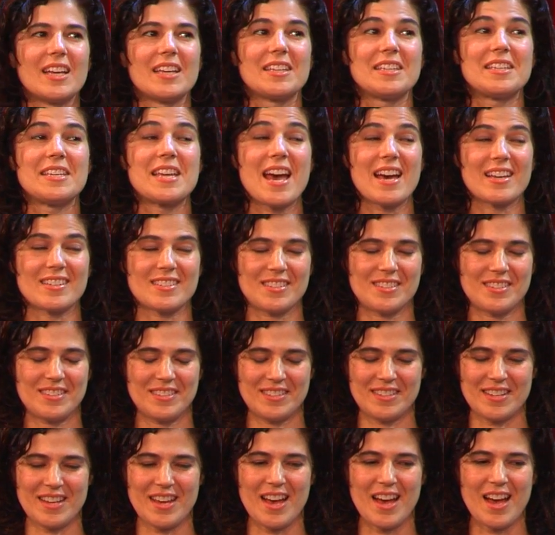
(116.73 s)

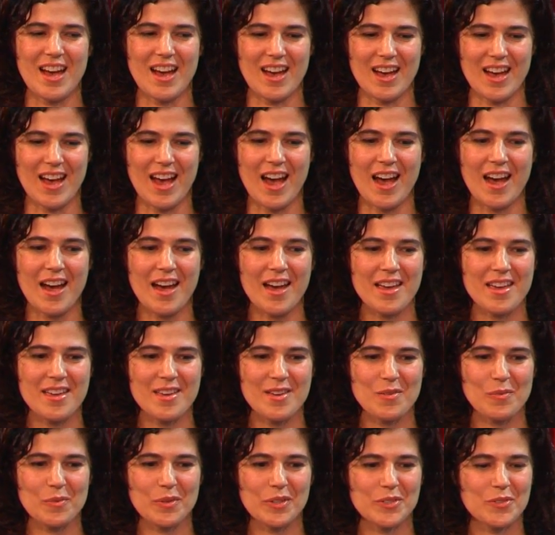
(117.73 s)
Yes,
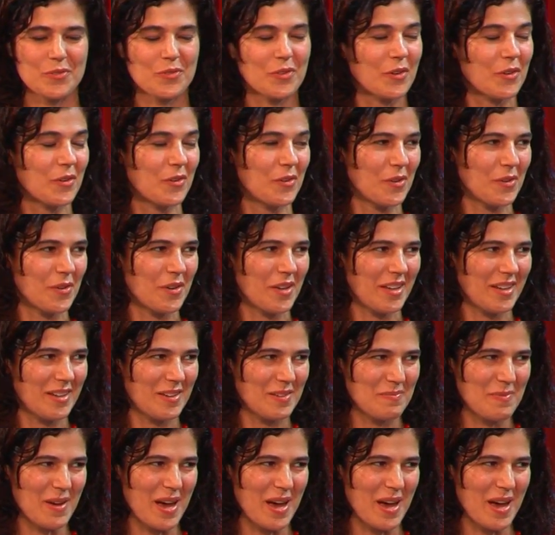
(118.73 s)
I was recruited